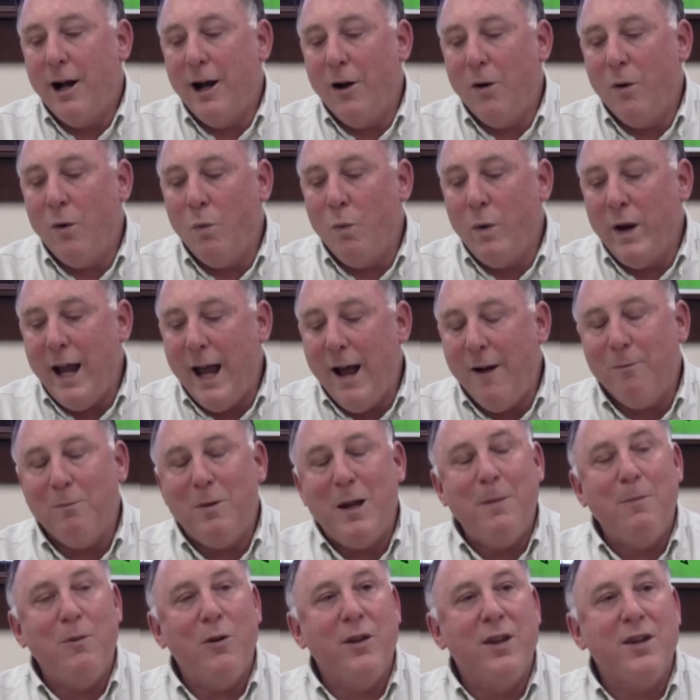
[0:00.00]
We have
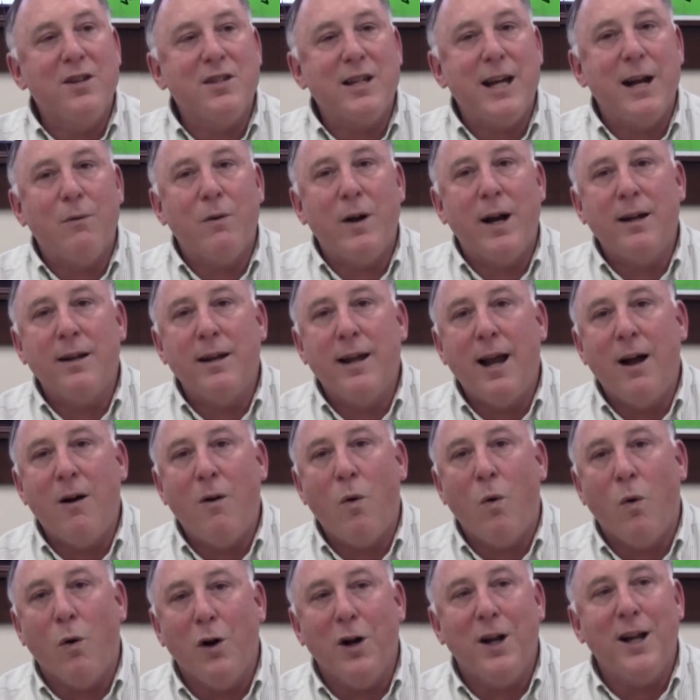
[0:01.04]
people in the state right now.
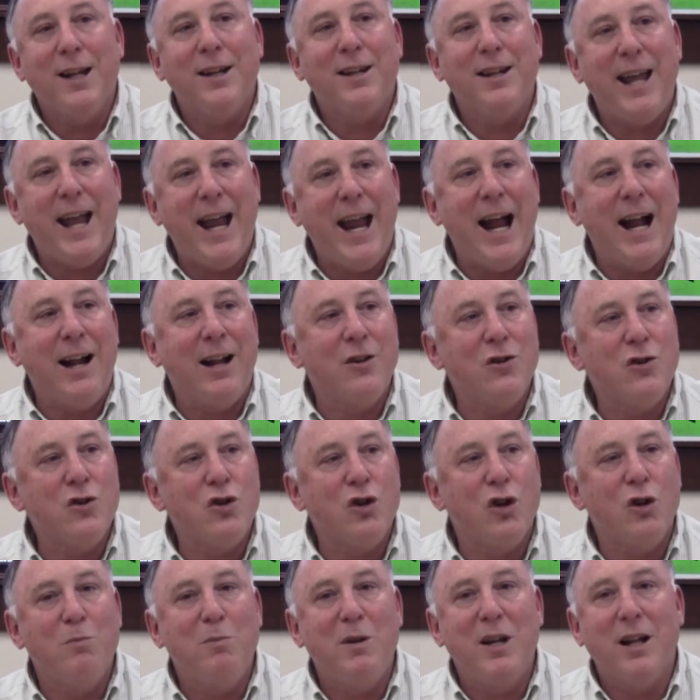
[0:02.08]
Oregon can and
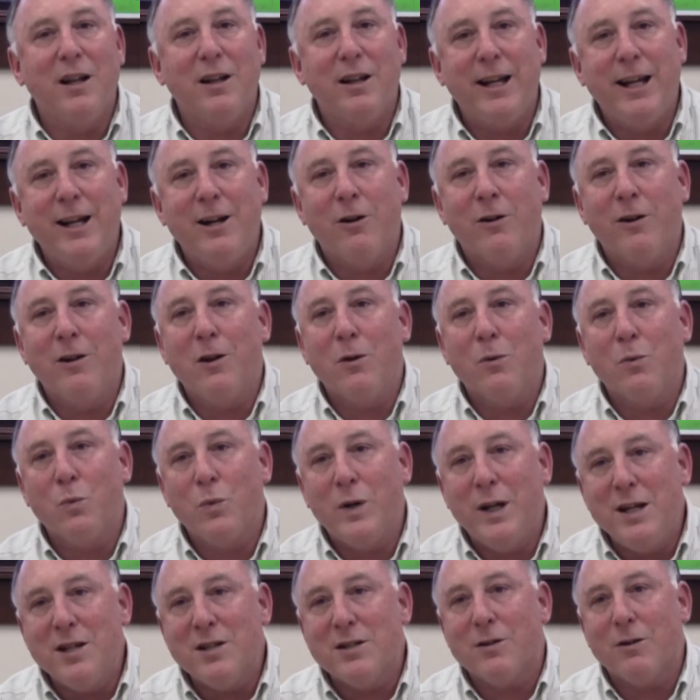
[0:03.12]
should be a leader in the
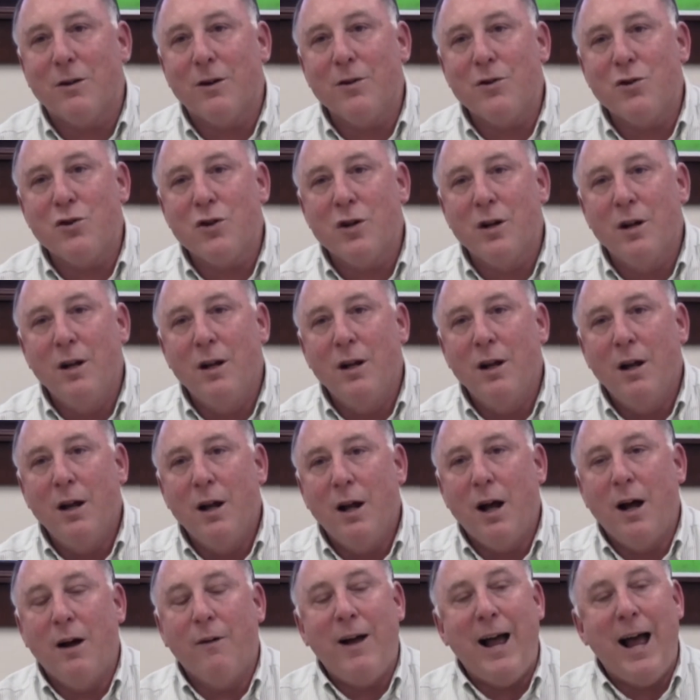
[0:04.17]
research
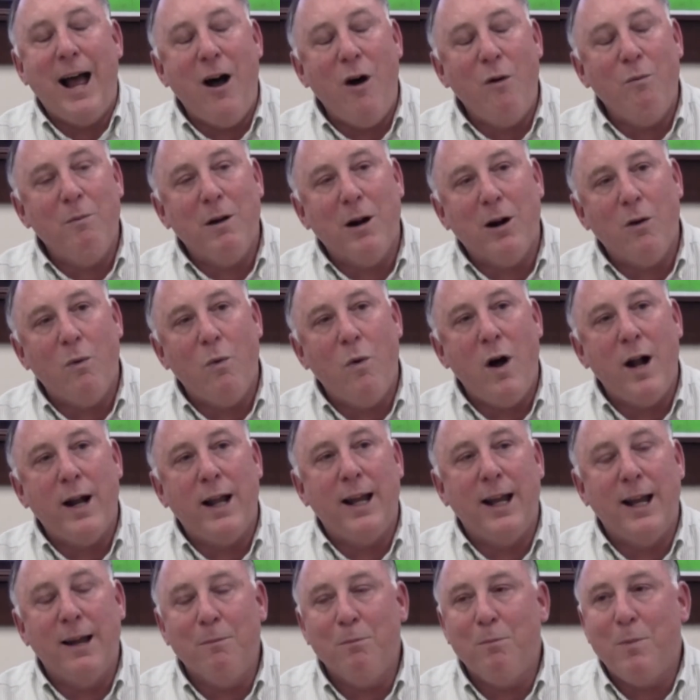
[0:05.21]
of how
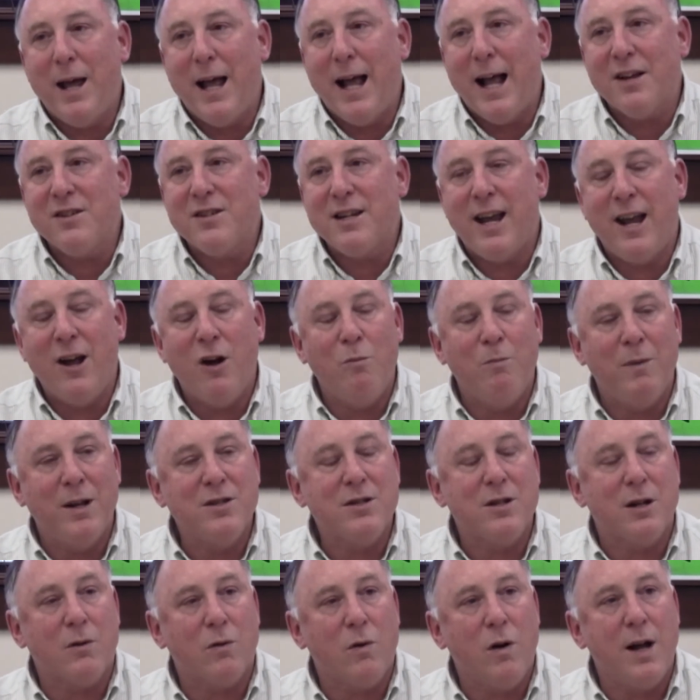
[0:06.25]
marijuana impacts
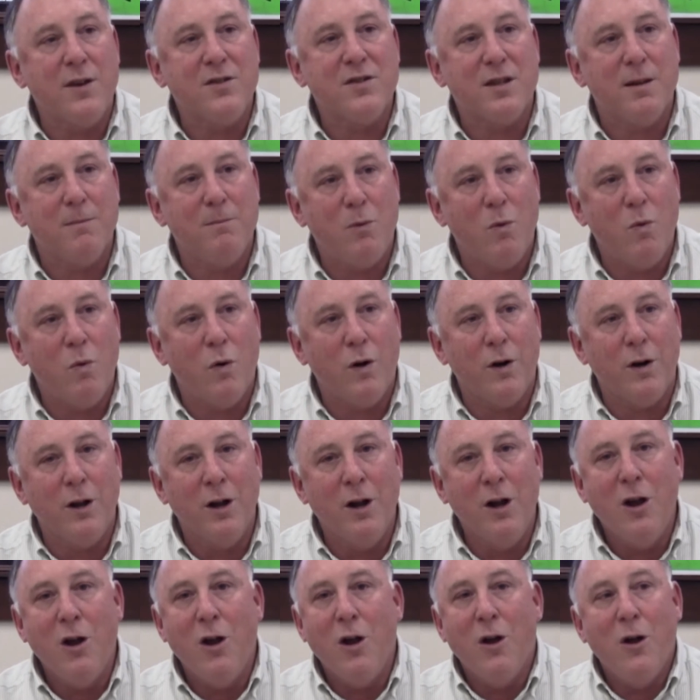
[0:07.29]
ailments across the board.
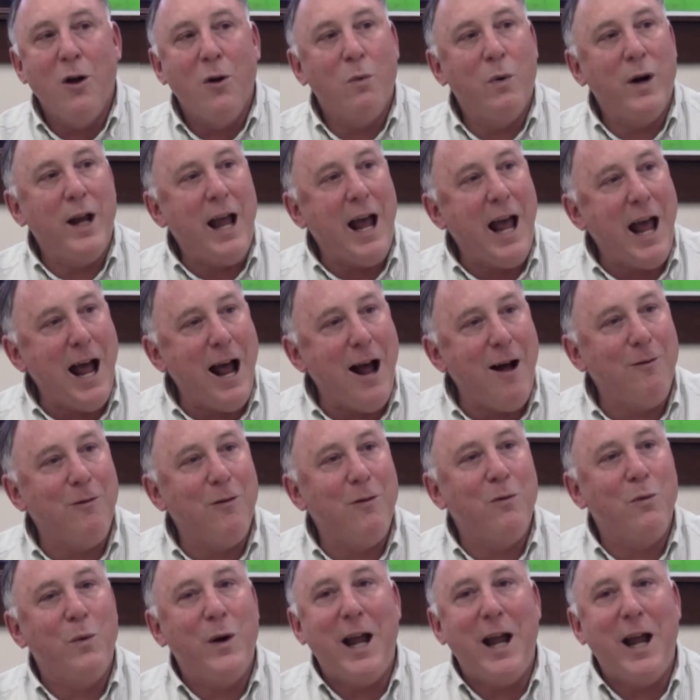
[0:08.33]
We have